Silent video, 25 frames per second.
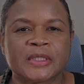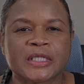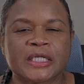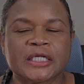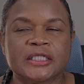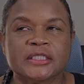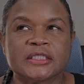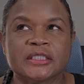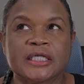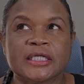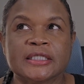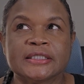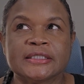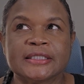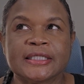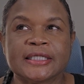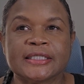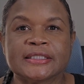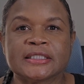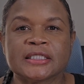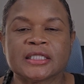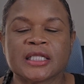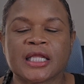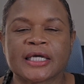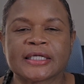because
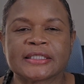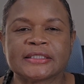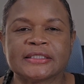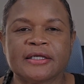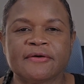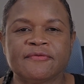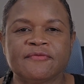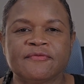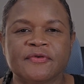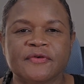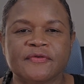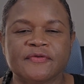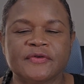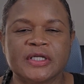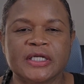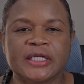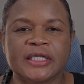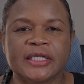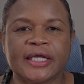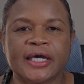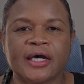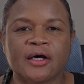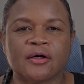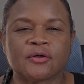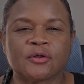sunset's at like
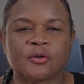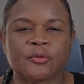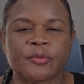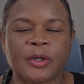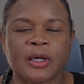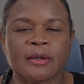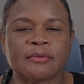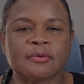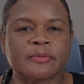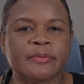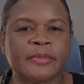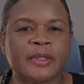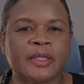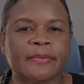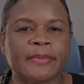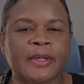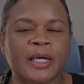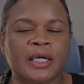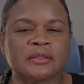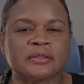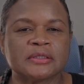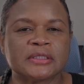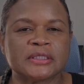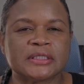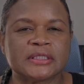7:15 now. It'll probably be
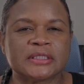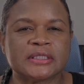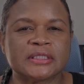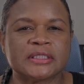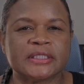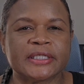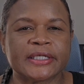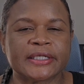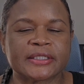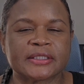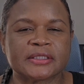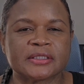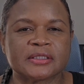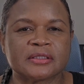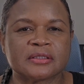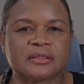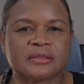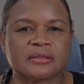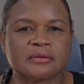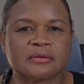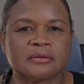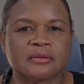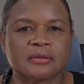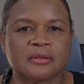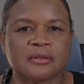about
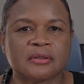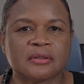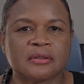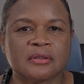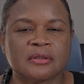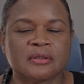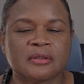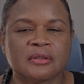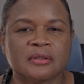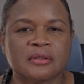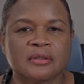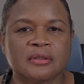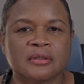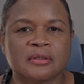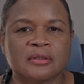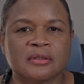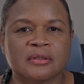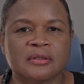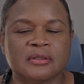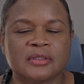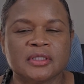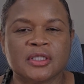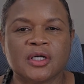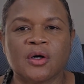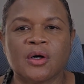6.
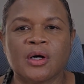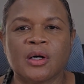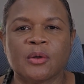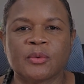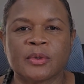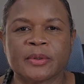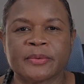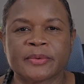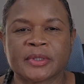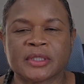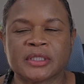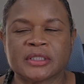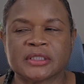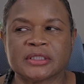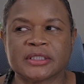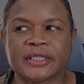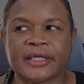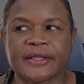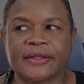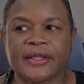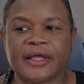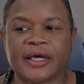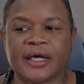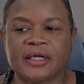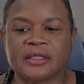No, I'm not going to
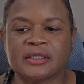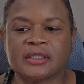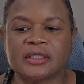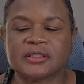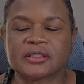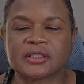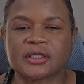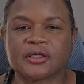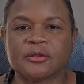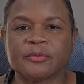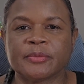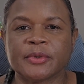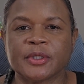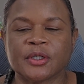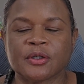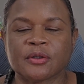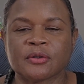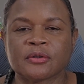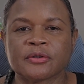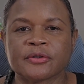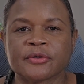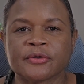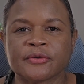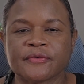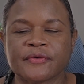say that. It's going to be
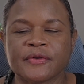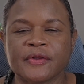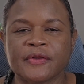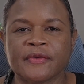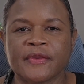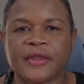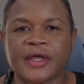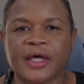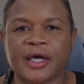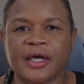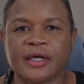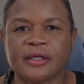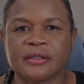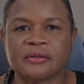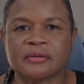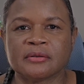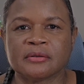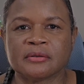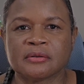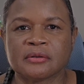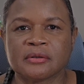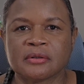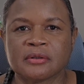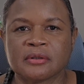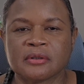earlier than that.
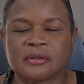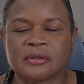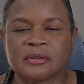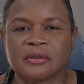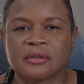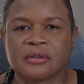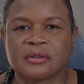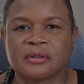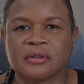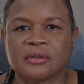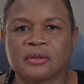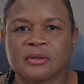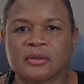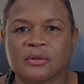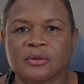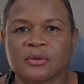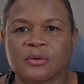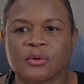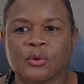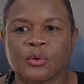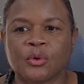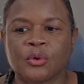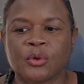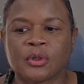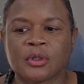
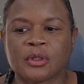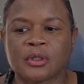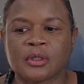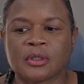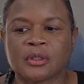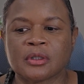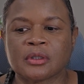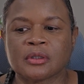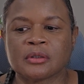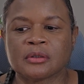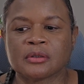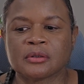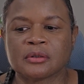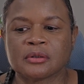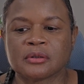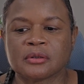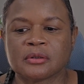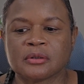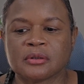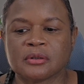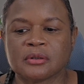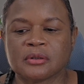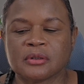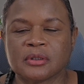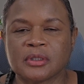Or,
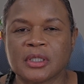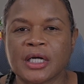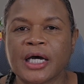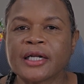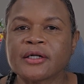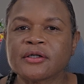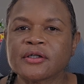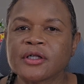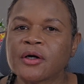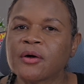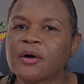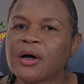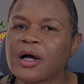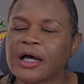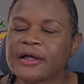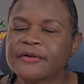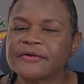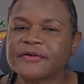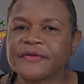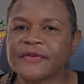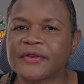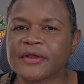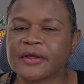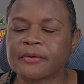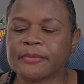I don't know. I'll
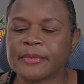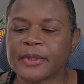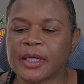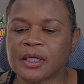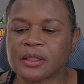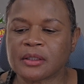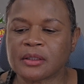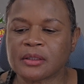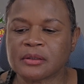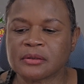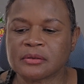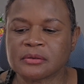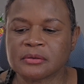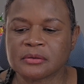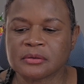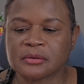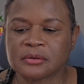have to think about it,